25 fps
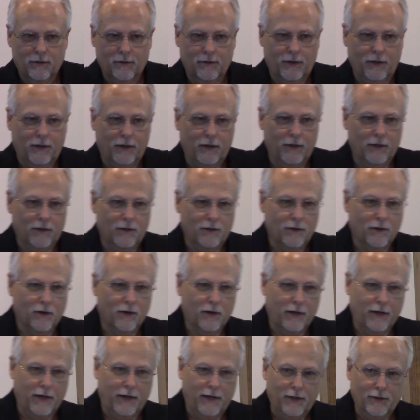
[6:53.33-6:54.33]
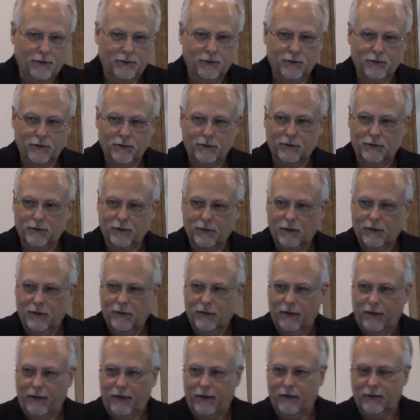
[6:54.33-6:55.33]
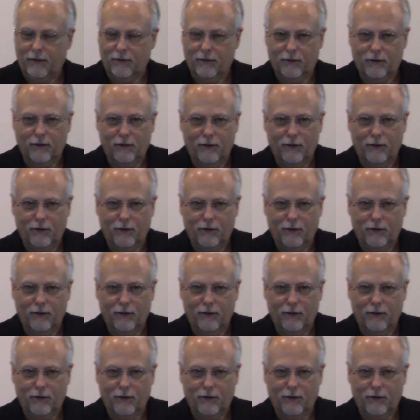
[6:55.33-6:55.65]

The Dark Ages and